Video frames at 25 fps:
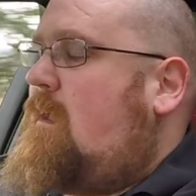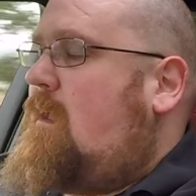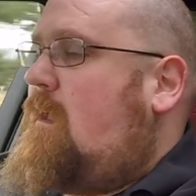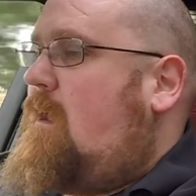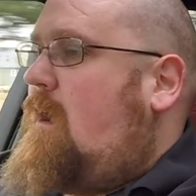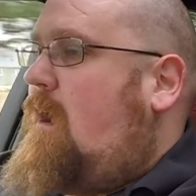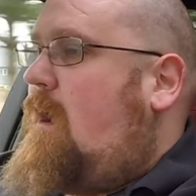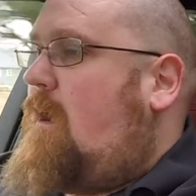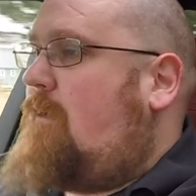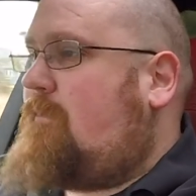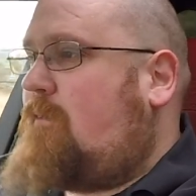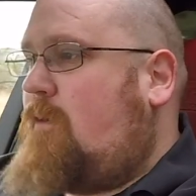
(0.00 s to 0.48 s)

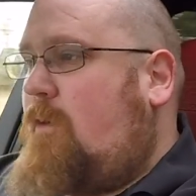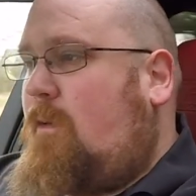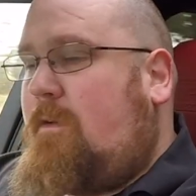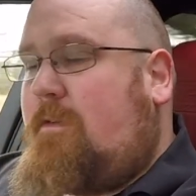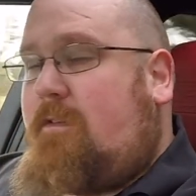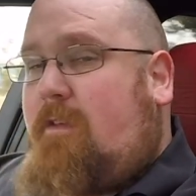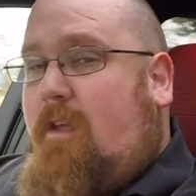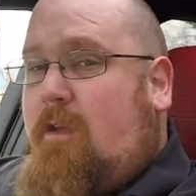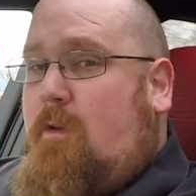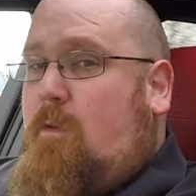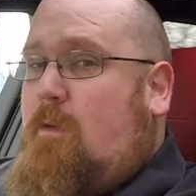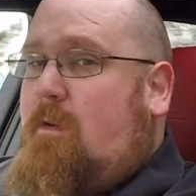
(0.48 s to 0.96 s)
Of course,
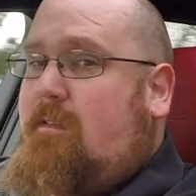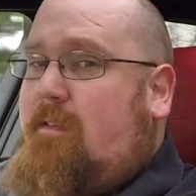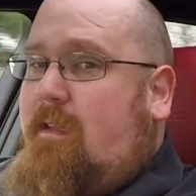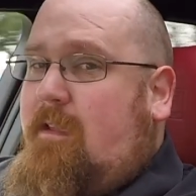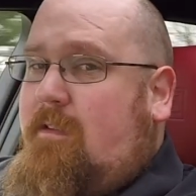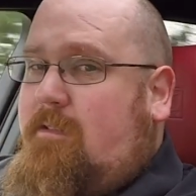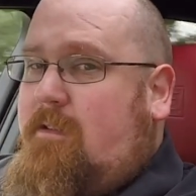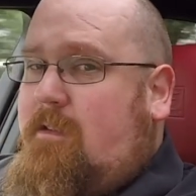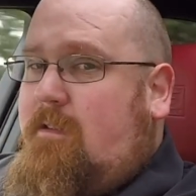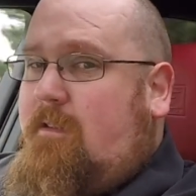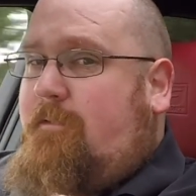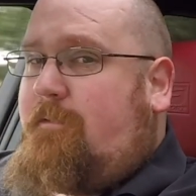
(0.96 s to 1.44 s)
I always
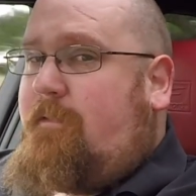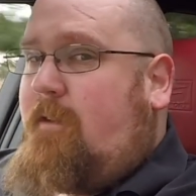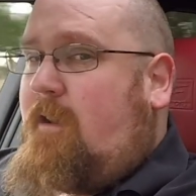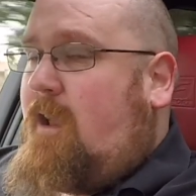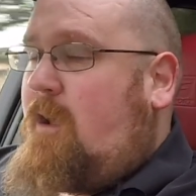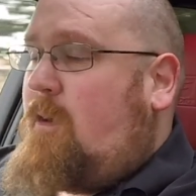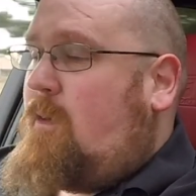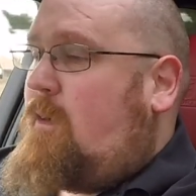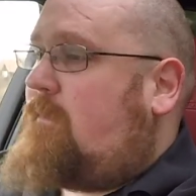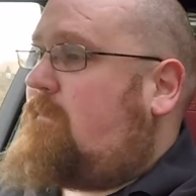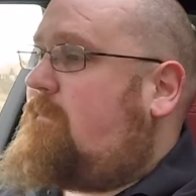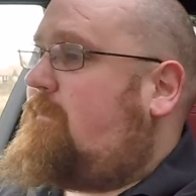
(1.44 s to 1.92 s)
ask you to
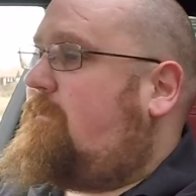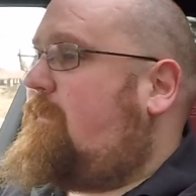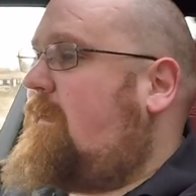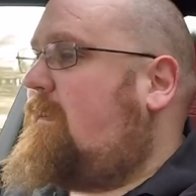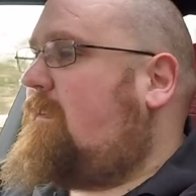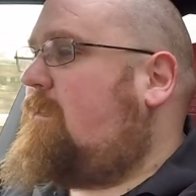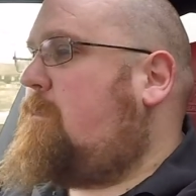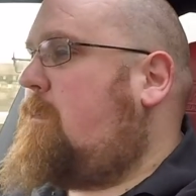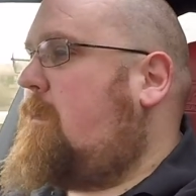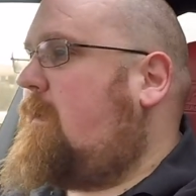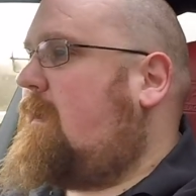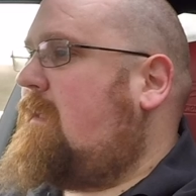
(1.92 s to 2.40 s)
follow on
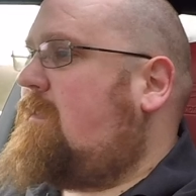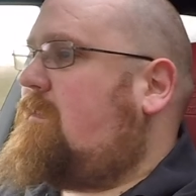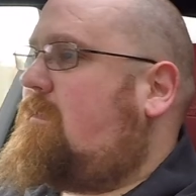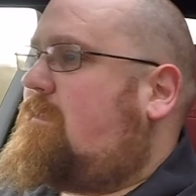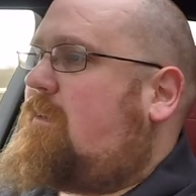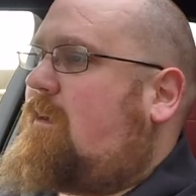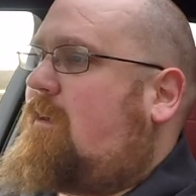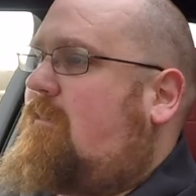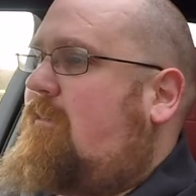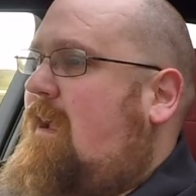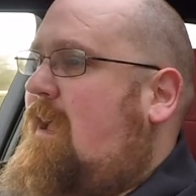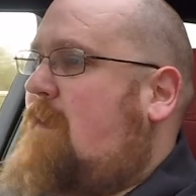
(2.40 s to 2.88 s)
Facebook,
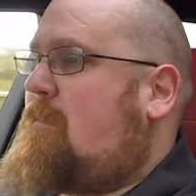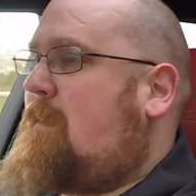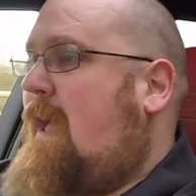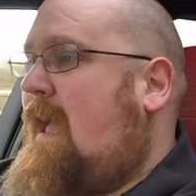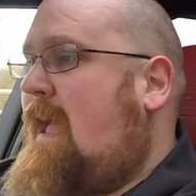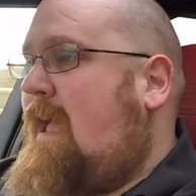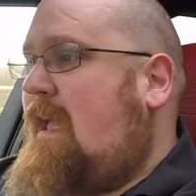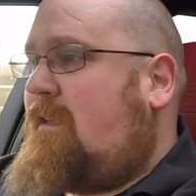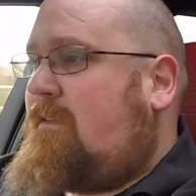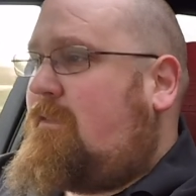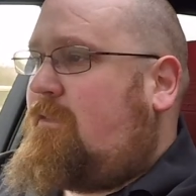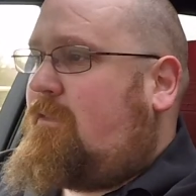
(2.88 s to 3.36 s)
Instagram
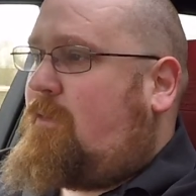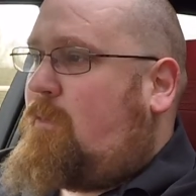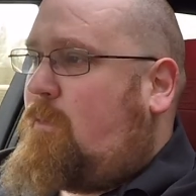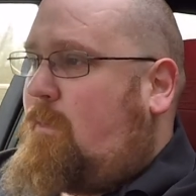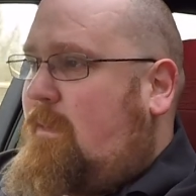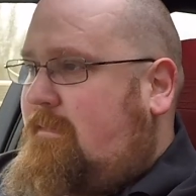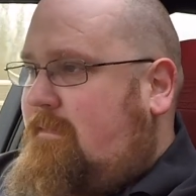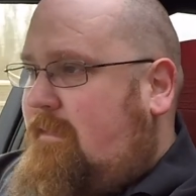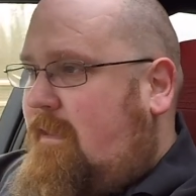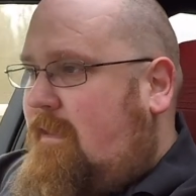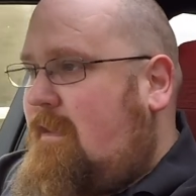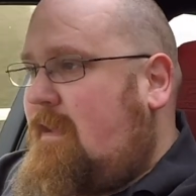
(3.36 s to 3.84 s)
and
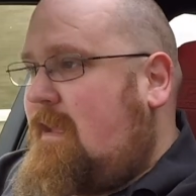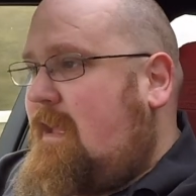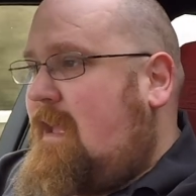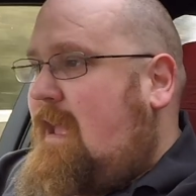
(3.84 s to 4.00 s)
Twitter,